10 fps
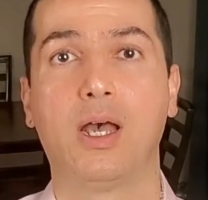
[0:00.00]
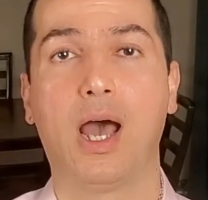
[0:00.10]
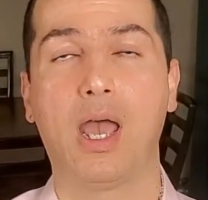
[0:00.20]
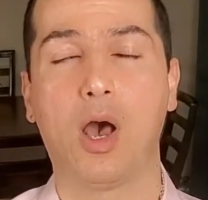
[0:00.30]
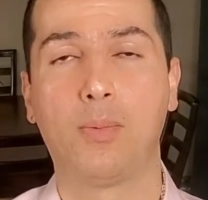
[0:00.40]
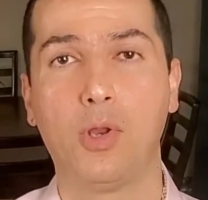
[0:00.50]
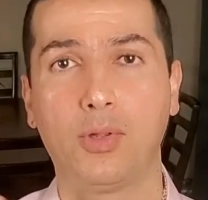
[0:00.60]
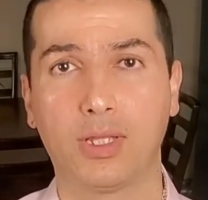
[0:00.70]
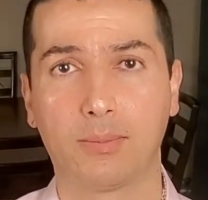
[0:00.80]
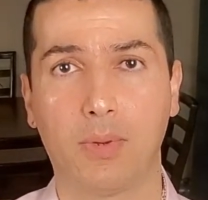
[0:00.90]
I
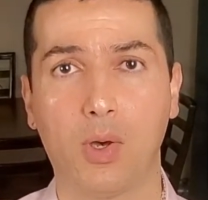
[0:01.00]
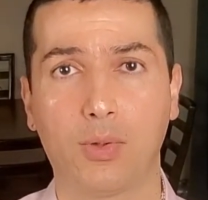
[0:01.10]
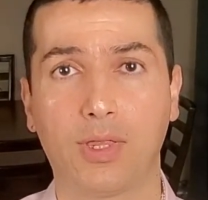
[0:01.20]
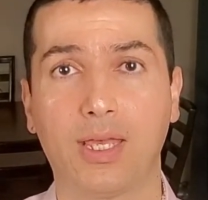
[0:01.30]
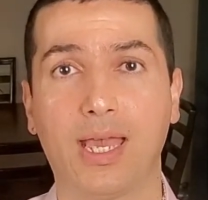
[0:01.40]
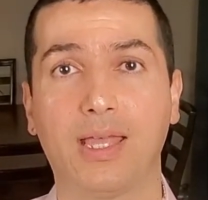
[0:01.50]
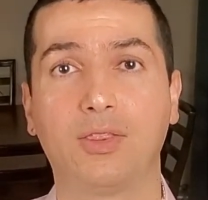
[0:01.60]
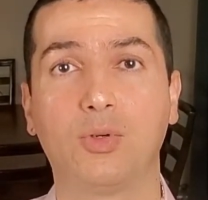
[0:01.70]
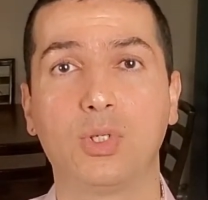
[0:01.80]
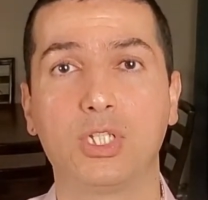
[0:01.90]
uploaded both
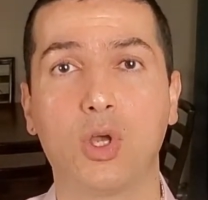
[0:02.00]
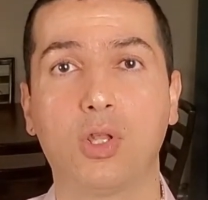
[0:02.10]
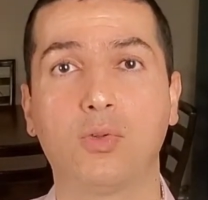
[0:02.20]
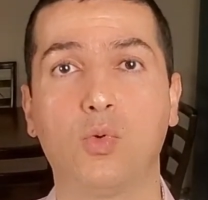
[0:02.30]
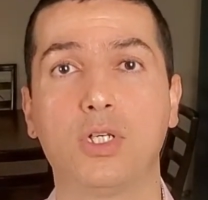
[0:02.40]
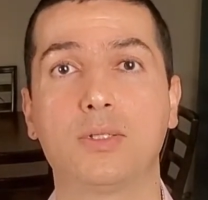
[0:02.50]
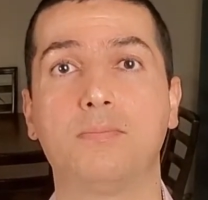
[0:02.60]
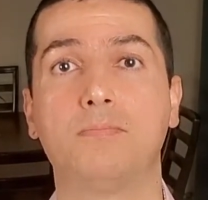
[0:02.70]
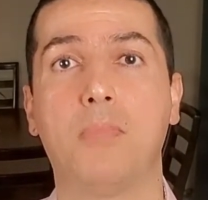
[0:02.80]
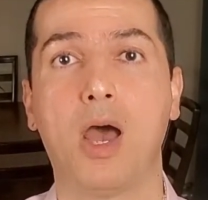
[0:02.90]
and the result was
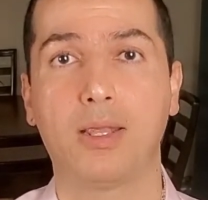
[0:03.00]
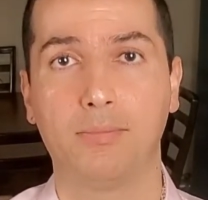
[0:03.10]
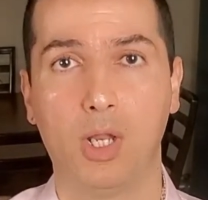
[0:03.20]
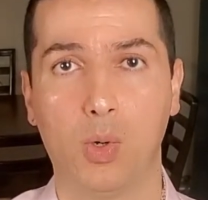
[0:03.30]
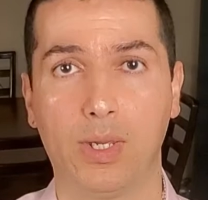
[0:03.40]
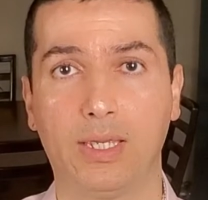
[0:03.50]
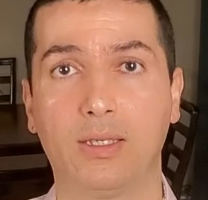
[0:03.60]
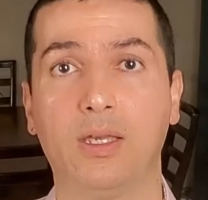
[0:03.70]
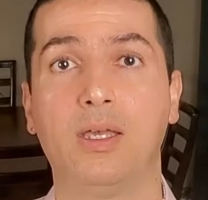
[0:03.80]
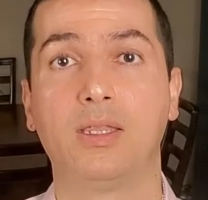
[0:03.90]
mind-blowing.
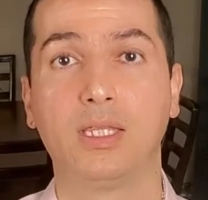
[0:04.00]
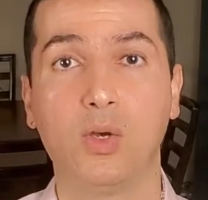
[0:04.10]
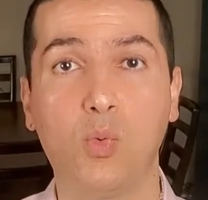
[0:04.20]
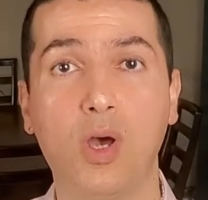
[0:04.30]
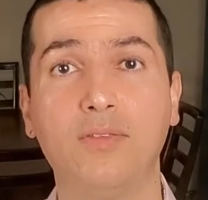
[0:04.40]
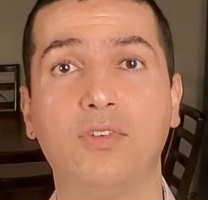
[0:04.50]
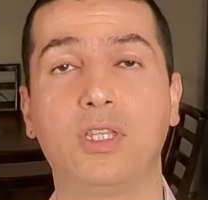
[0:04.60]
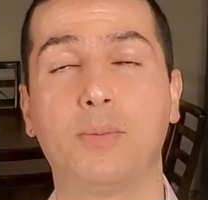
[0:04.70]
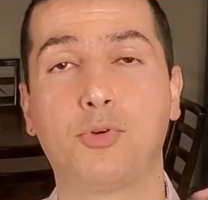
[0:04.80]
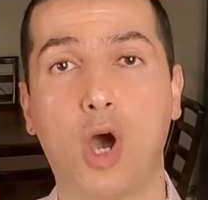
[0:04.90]
The one with
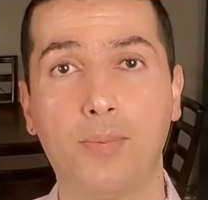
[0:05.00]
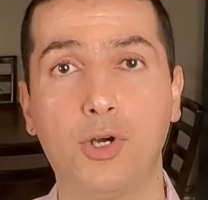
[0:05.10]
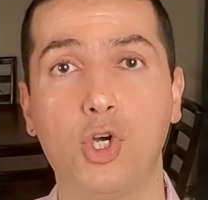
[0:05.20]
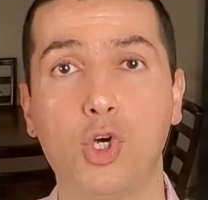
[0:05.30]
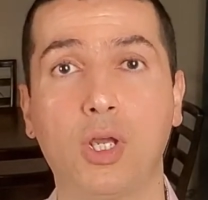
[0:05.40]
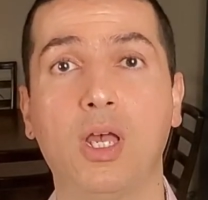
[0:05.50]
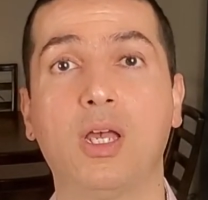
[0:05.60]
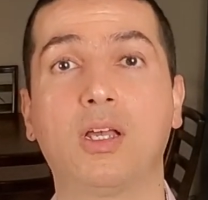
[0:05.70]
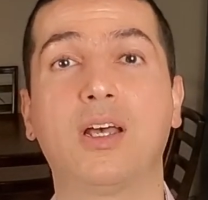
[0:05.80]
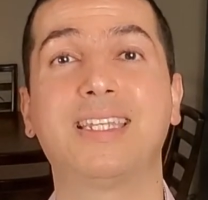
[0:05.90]
the proper hook
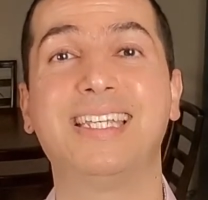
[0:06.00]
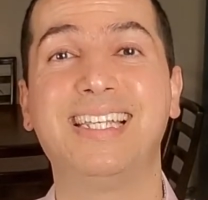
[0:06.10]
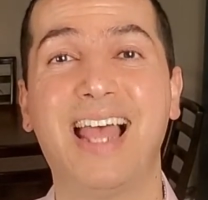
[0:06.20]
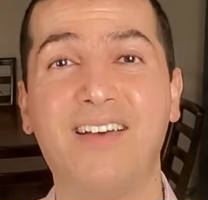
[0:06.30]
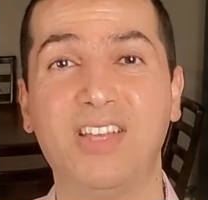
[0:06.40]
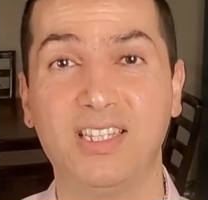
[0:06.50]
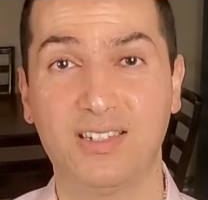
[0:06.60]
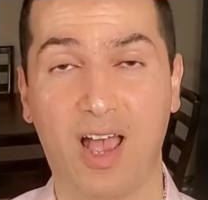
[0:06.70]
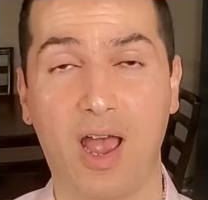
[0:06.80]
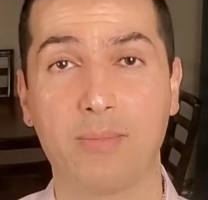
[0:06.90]
got 11
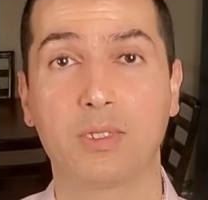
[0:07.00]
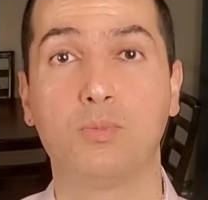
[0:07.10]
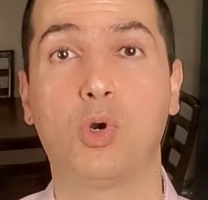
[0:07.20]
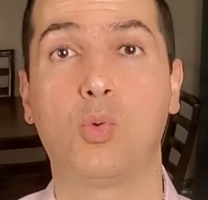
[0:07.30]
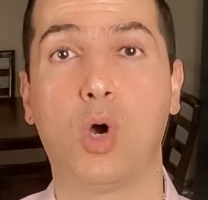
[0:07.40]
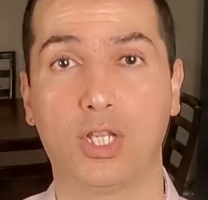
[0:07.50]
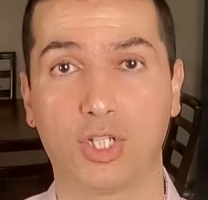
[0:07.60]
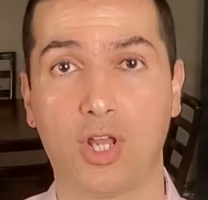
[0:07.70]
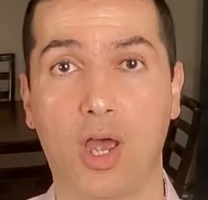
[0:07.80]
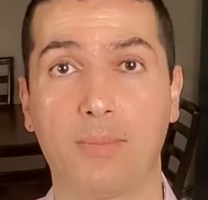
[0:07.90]
times more
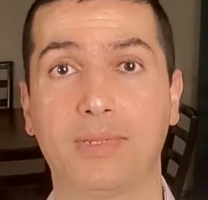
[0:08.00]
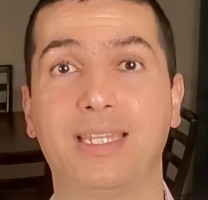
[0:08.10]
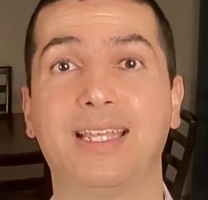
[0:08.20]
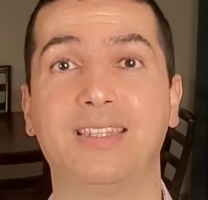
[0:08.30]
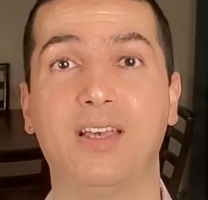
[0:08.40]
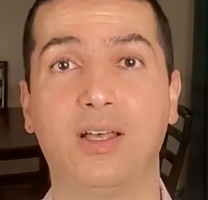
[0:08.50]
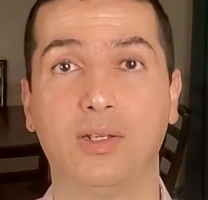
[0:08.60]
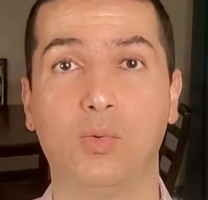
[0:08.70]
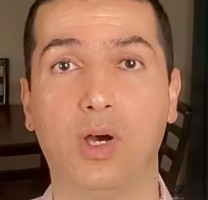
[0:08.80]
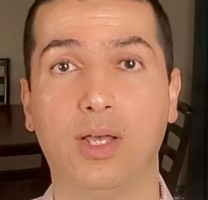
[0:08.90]
watch time than the other one.